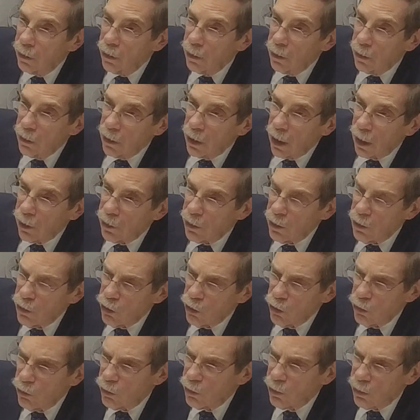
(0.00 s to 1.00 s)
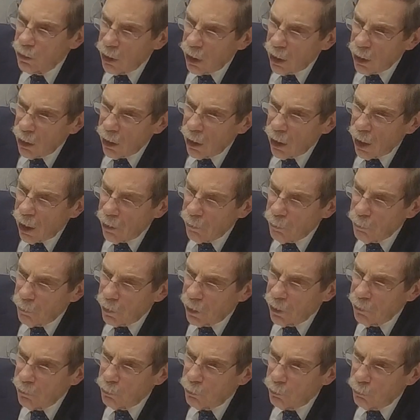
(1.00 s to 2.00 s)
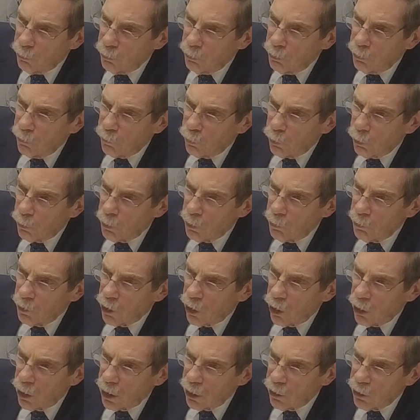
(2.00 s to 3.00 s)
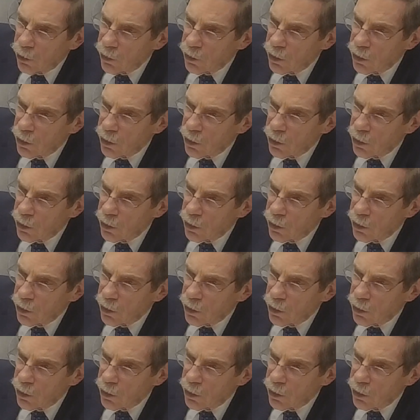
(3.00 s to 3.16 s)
Now, didn't you, I believe before we went on there, you